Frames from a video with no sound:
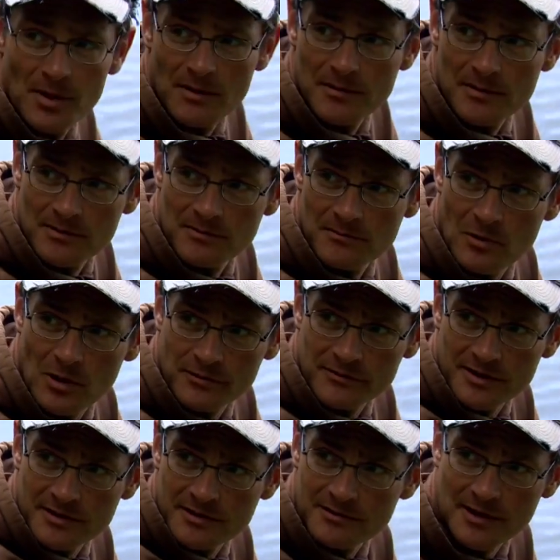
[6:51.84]
it
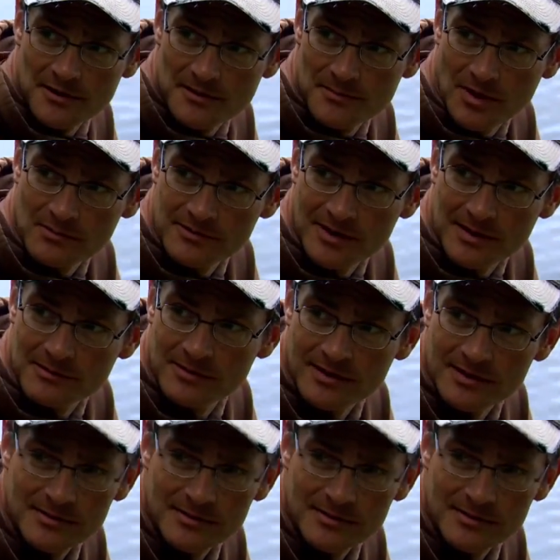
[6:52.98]
wafted rather than popped up?